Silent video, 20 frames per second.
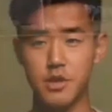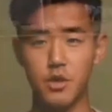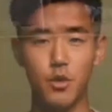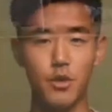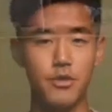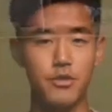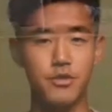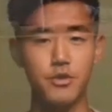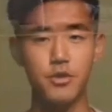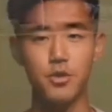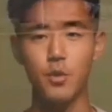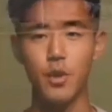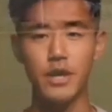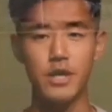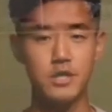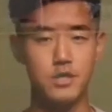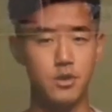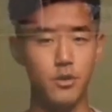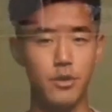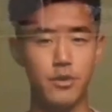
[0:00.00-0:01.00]
going through what
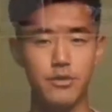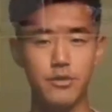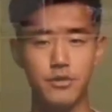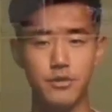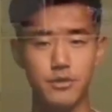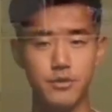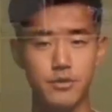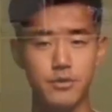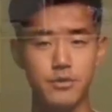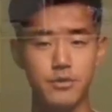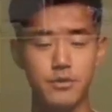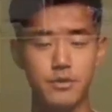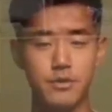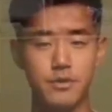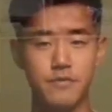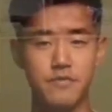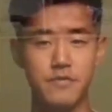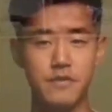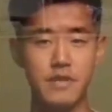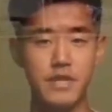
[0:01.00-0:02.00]
he's going through,
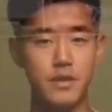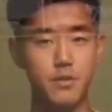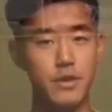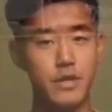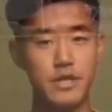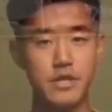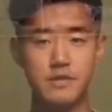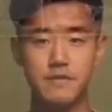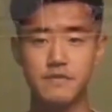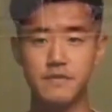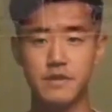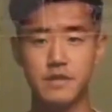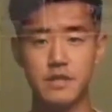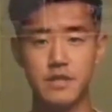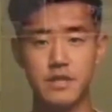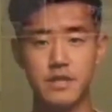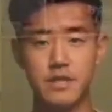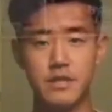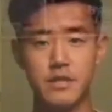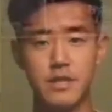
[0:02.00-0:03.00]
feeling what he's
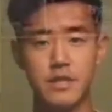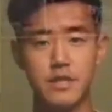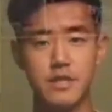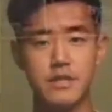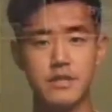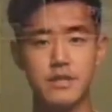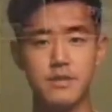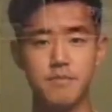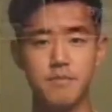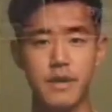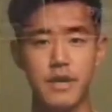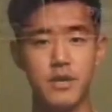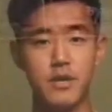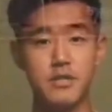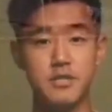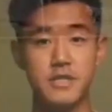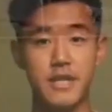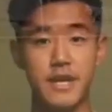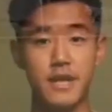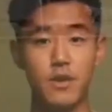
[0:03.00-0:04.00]
feeling, and better
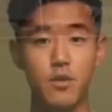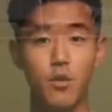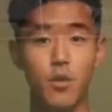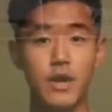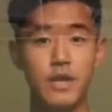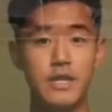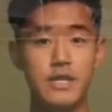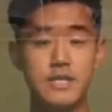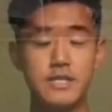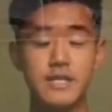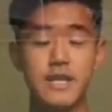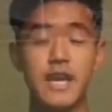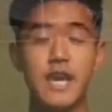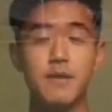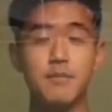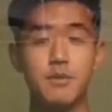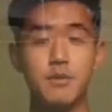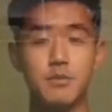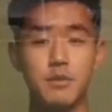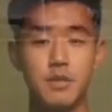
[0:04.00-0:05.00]
understanding what he's
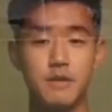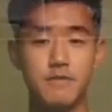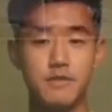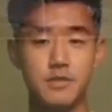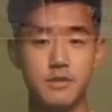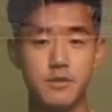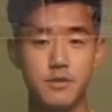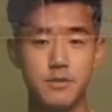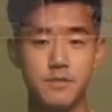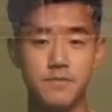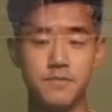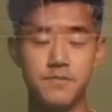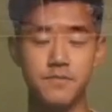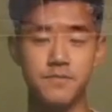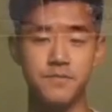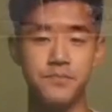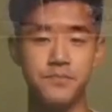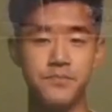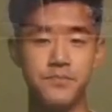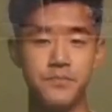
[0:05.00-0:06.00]
capable of doing.
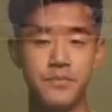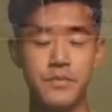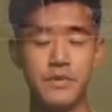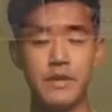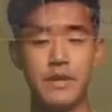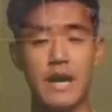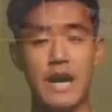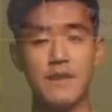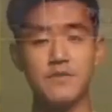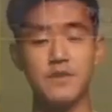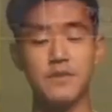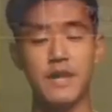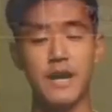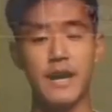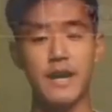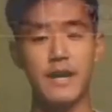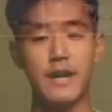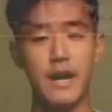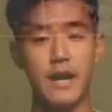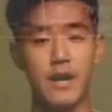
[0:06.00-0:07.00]
After
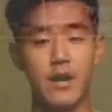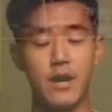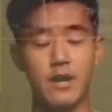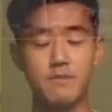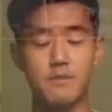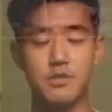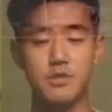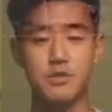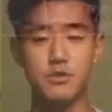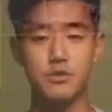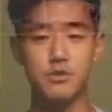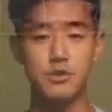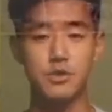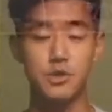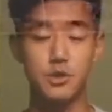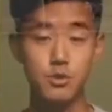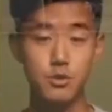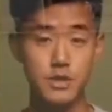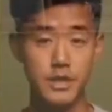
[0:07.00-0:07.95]
that, I got him to do 2